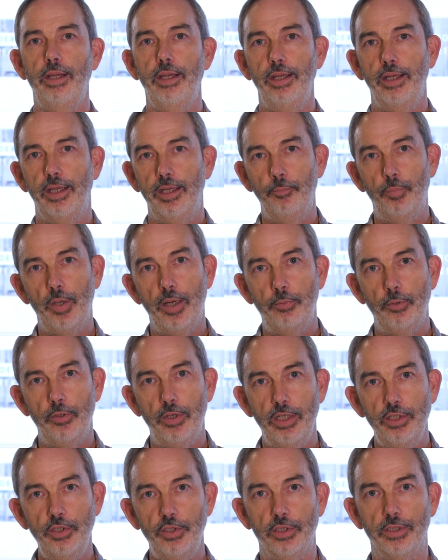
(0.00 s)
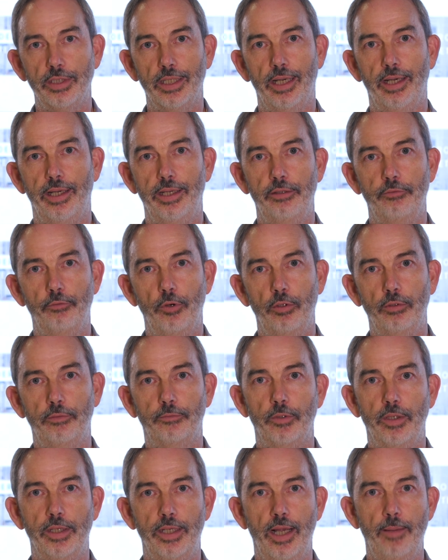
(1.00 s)
In preparation, I enrolled
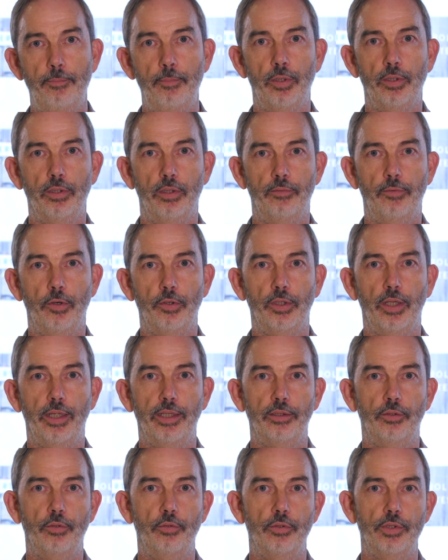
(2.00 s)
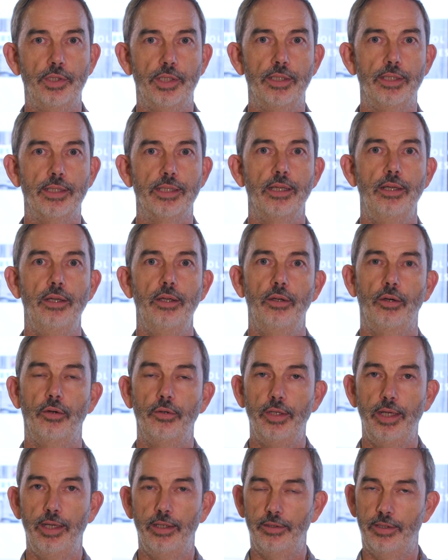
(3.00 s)
for a number of online courses
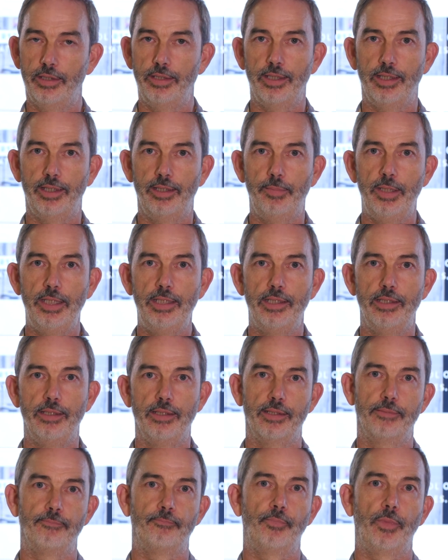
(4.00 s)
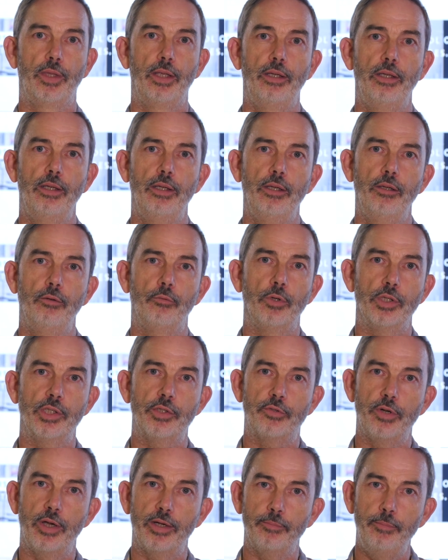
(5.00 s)
on health and diabetes. What
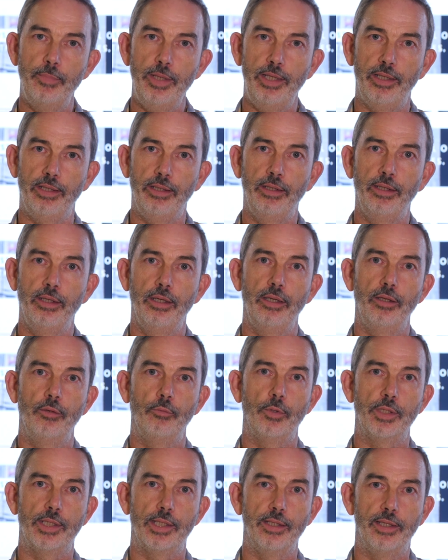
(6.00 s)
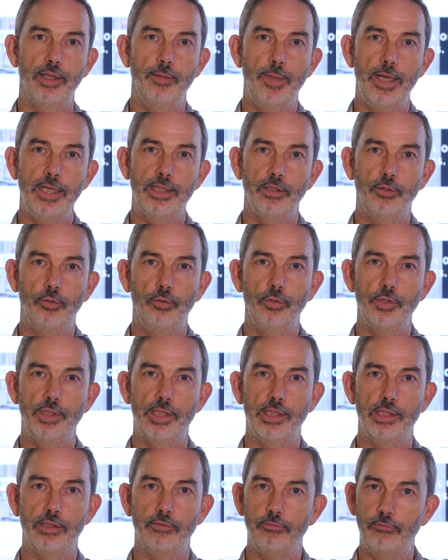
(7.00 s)
struck me was that the better
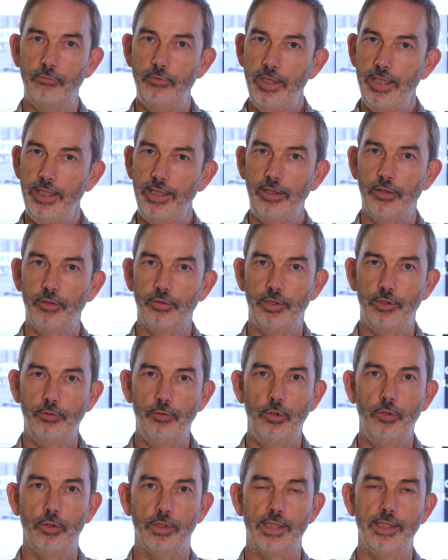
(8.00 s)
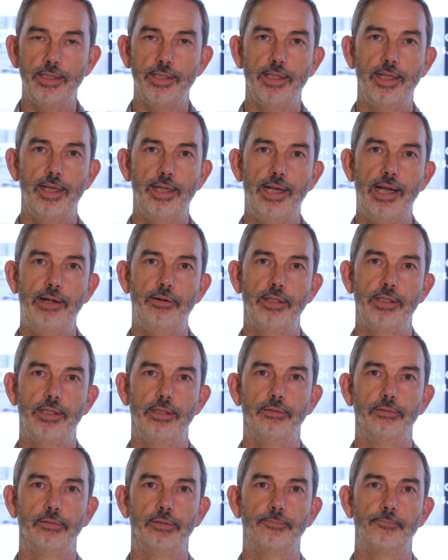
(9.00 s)
courses really got you hooked into their
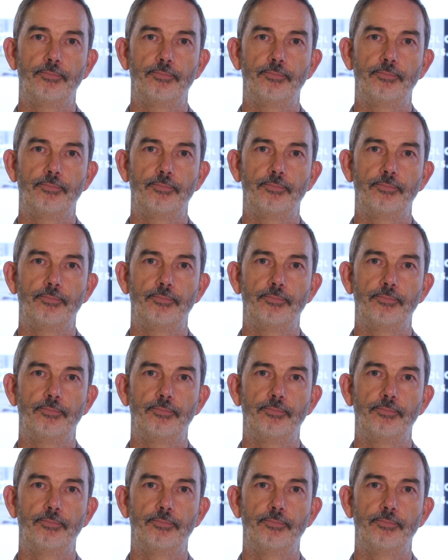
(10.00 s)
narrative.